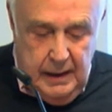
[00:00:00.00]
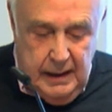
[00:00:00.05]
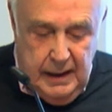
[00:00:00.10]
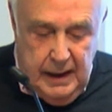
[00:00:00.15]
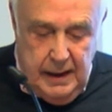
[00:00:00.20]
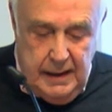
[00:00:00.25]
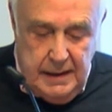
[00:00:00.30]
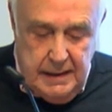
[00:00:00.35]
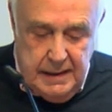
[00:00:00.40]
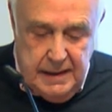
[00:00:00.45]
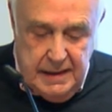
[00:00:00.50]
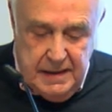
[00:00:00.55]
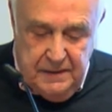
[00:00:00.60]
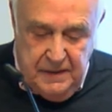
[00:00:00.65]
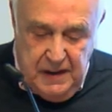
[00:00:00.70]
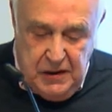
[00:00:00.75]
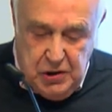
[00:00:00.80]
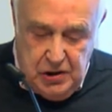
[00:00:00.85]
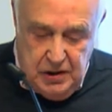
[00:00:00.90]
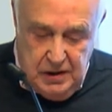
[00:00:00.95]
Keynes's
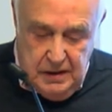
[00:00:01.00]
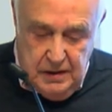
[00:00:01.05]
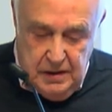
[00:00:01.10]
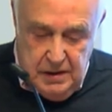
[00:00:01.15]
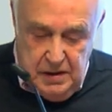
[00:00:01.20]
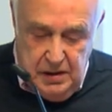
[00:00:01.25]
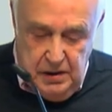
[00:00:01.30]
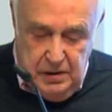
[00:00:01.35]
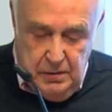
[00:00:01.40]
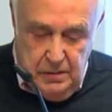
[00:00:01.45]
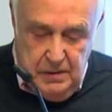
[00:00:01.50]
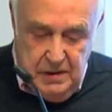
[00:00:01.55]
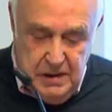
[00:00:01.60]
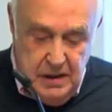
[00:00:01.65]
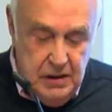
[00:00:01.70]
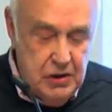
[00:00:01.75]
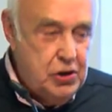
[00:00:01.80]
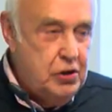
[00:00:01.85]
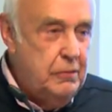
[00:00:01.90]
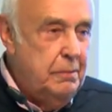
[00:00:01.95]
vision, to use
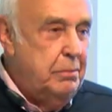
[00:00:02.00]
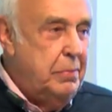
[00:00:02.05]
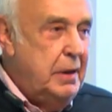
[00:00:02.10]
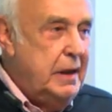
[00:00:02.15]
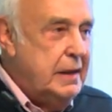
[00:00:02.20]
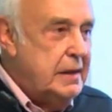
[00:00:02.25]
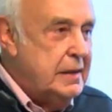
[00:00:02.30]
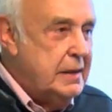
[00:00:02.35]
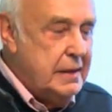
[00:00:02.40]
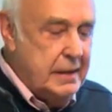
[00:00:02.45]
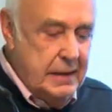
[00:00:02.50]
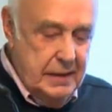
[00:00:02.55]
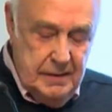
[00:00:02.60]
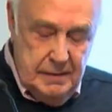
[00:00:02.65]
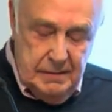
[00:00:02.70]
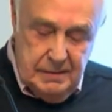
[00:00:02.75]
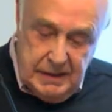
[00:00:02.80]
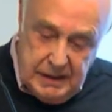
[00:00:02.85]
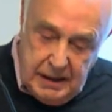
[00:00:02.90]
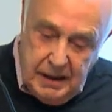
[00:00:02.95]
Schumpeter's
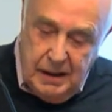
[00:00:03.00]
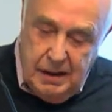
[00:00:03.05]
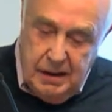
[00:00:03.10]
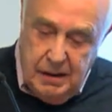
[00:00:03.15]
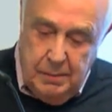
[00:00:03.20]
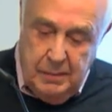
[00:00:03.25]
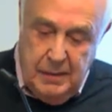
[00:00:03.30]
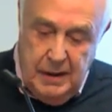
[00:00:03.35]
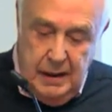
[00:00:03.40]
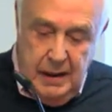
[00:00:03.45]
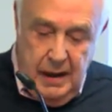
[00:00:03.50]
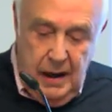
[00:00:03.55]
term,